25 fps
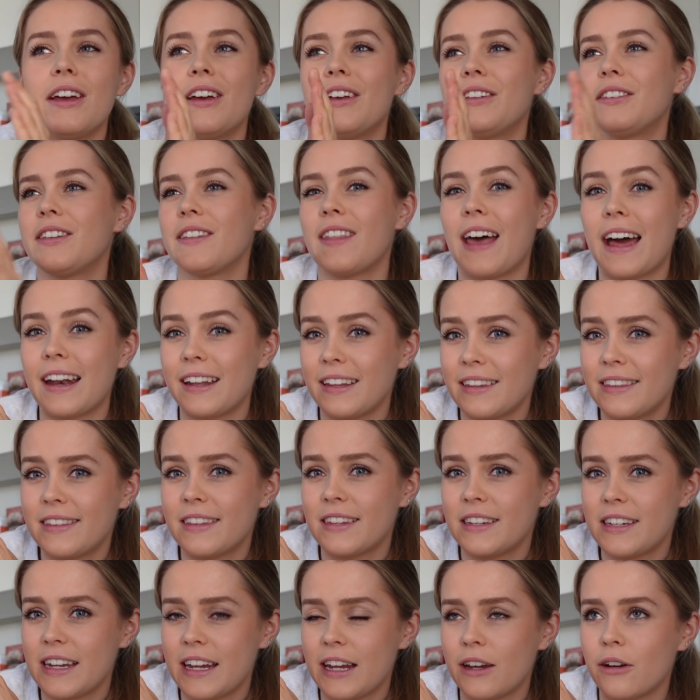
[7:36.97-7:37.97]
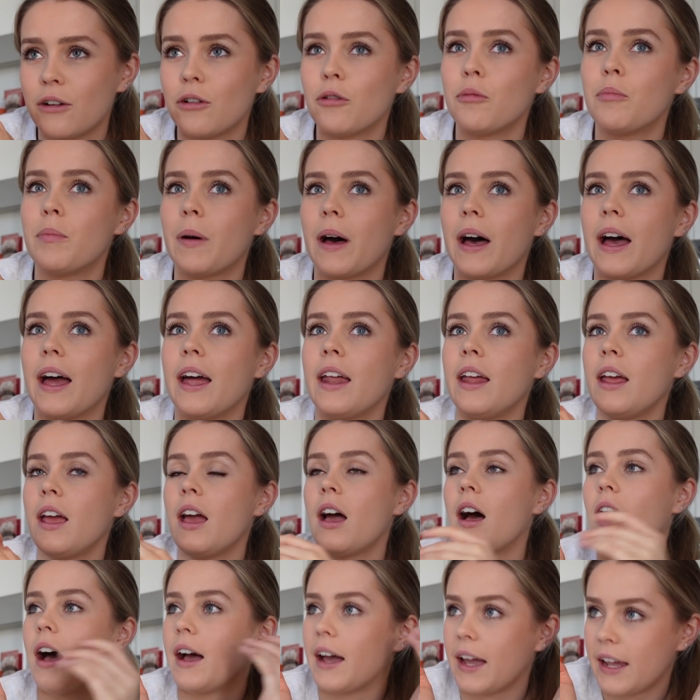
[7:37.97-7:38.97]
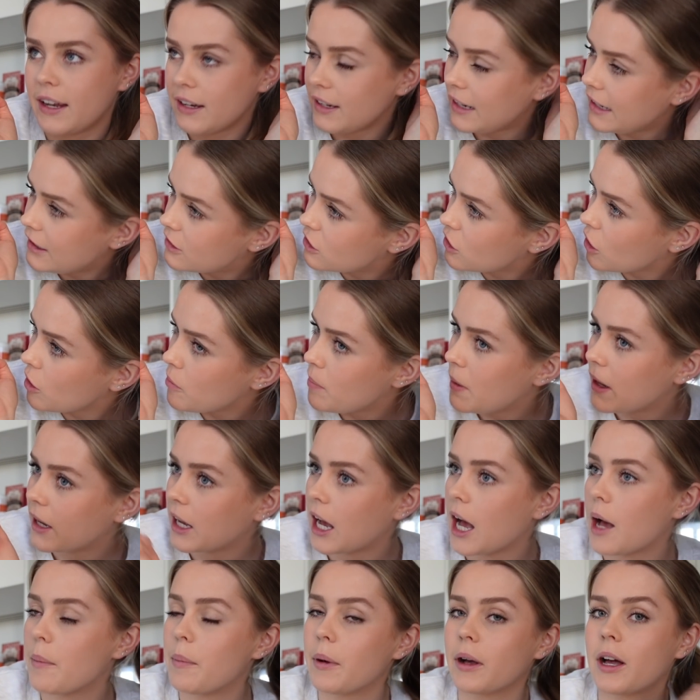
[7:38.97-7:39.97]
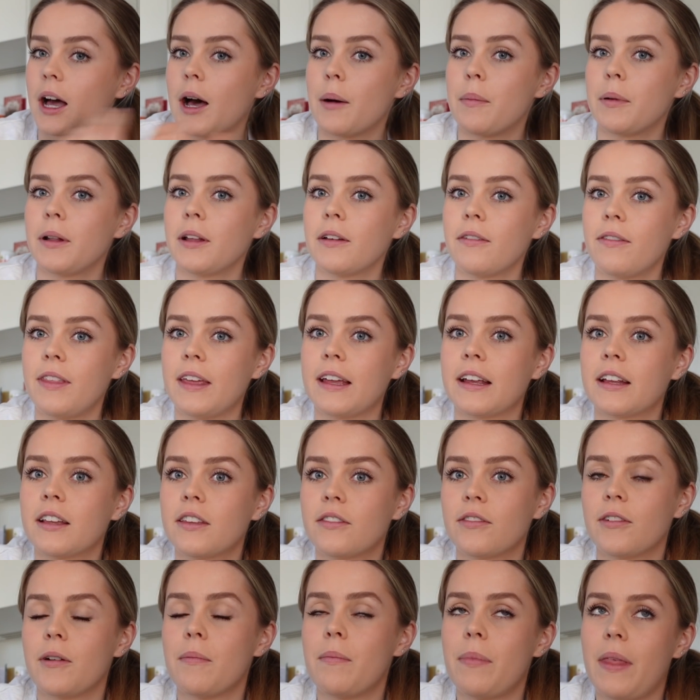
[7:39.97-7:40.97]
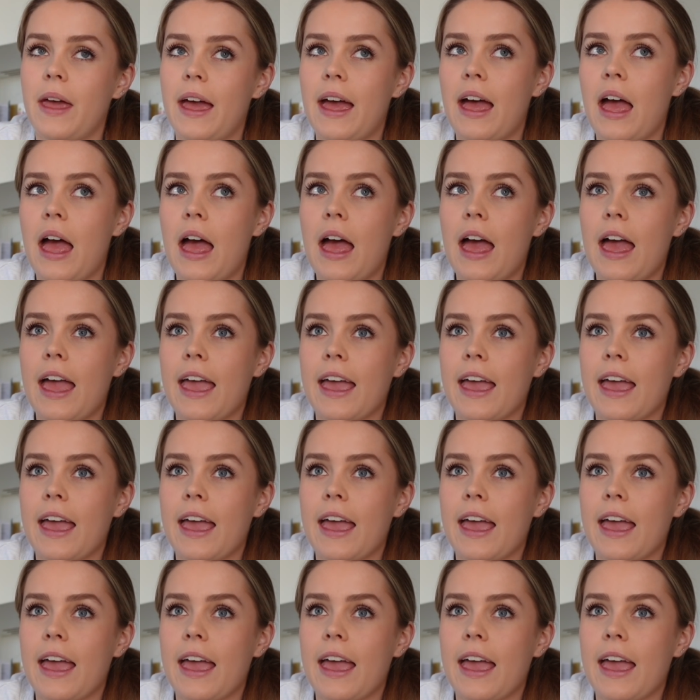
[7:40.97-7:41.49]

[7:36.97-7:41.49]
So that is the deal, but I need to go pick up a couple of things from there.